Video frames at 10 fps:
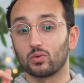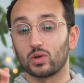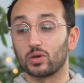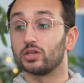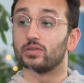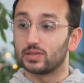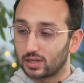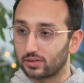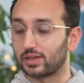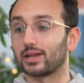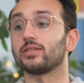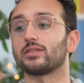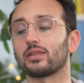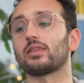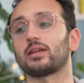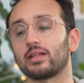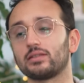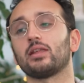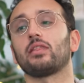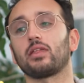we want to do this other thing and this other thing and
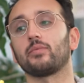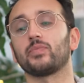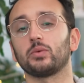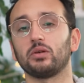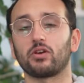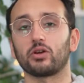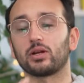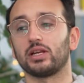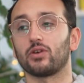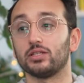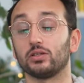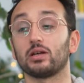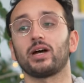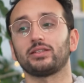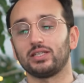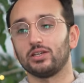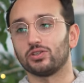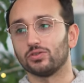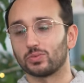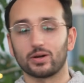this other thing, we very quickly run into capacity
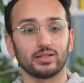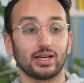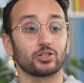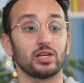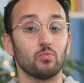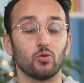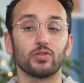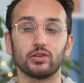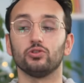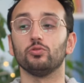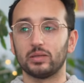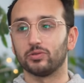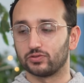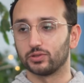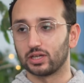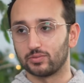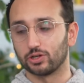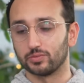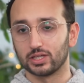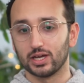issues where it's actually more than two people's full-time
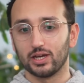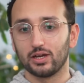jobs